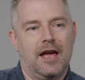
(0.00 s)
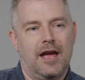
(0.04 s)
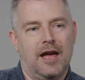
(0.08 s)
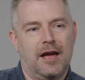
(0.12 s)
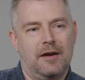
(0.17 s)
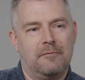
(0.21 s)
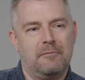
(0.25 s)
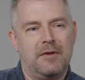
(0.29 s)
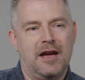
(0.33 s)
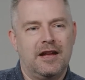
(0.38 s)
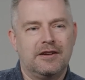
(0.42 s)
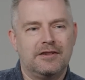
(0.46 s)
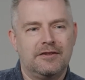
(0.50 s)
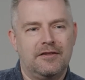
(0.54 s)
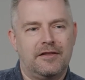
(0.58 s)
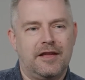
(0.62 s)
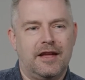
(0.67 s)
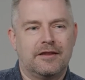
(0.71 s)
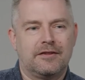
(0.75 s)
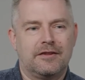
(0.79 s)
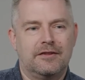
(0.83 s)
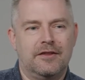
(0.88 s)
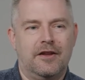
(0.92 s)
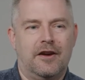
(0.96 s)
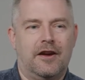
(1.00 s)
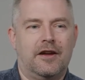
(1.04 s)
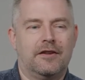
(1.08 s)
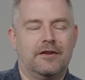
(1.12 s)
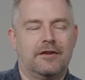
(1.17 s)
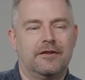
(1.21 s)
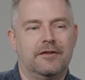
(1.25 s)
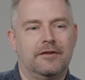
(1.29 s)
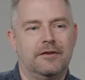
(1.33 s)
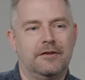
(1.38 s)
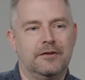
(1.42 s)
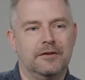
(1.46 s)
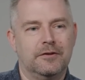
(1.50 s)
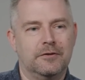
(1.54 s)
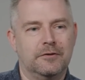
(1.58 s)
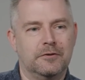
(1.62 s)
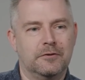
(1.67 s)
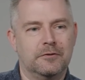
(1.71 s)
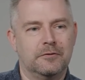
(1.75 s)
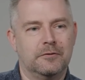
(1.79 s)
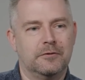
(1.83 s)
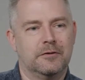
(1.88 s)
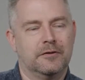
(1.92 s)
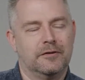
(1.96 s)
imagine that's not the
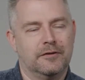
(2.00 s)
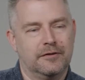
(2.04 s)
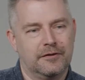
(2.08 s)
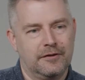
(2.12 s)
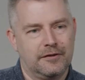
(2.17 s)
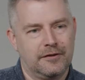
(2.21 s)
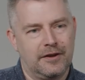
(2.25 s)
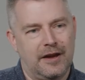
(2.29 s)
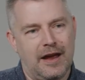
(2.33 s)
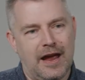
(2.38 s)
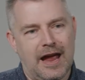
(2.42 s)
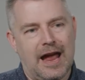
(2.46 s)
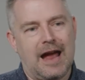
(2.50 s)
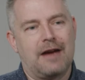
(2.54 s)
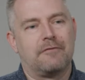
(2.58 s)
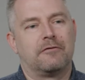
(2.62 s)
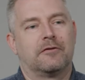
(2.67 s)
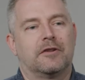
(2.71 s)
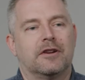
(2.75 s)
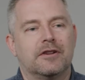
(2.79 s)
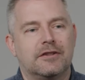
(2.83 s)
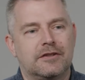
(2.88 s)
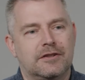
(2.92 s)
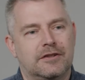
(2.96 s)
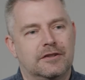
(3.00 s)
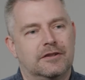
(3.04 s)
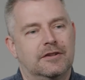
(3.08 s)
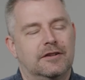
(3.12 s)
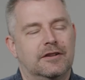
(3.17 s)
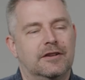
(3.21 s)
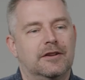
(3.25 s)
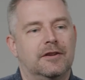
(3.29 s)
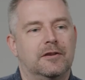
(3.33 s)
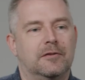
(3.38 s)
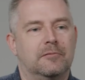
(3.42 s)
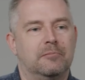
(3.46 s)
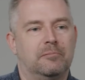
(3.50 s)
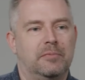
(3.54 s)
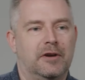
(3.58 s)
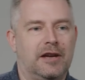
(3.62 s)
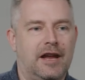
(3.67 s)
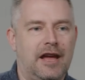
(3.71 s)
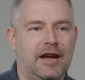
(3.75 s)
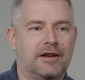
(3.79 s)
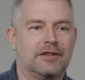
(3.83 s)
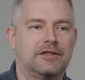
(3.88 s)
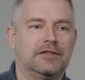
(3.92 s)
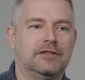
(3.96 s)
new average
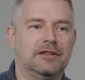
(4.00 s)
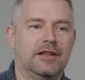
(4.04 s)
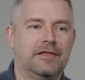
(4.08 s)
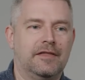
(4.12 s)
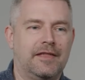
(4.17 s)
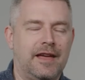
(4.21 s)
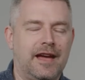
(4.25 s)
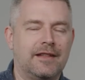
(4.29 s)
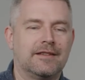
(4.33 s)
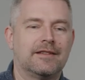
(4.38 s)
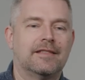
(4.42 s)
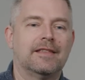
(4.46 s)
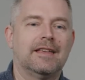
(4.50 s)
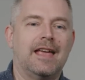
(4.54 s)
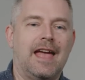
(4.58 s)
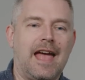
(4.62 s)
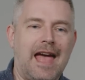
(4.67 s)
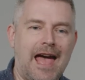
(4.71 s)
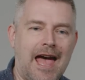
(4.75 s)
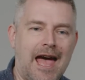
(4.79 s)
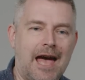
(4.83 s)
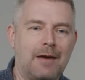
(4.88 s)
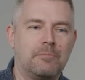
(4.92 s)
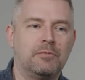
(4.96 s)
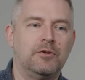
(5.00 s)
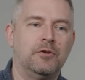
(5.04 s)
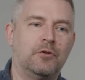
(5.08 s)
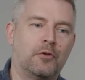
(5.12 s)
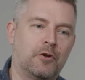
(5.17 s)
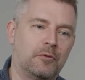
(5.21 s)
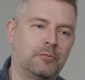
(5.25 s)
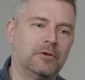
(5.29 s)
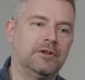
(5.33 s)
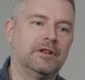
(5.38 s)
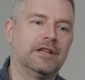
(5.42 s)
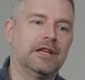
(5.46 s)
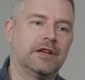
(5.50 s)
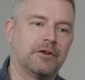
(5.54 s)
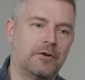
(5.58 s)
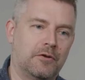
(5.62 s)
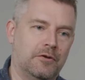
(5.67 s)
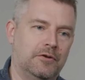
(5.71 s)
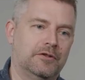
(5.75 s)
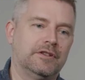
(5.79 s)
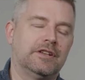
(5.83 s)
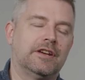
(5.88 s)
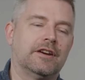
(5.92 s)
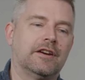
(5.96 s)
but actually that's the abnormally
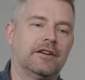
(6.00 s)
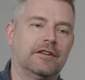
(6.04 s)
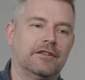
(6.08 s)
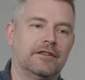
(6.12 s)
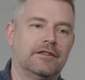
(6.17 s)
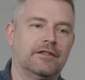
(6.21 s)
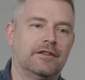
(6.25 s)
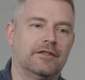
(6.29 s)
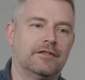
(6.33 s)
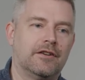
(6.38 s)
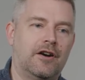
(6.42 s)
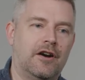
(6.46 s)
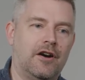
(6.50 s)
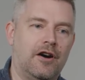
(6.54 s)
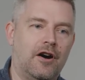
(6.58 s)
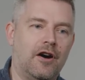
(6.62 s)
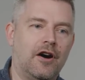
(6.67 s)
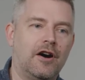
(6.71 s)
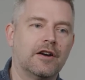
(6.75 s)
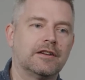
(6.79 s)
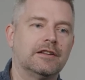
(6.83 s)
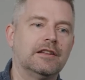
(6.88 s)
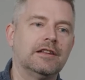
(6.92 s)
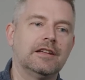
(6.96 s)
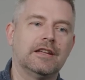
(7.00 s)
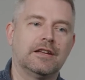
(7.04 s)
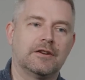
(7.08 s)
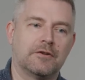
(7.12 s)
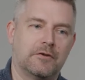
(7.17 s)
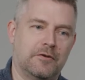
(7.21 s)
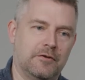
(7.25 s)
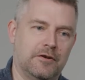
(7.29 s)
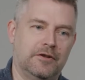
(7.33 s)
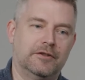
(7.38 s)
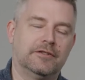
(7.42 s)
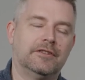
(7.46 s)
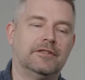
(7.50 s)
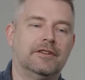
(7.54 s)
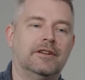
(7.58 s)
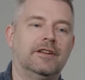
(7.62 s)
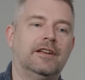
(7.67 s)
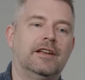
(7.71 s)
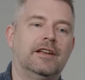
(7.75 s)
cold year oddly cold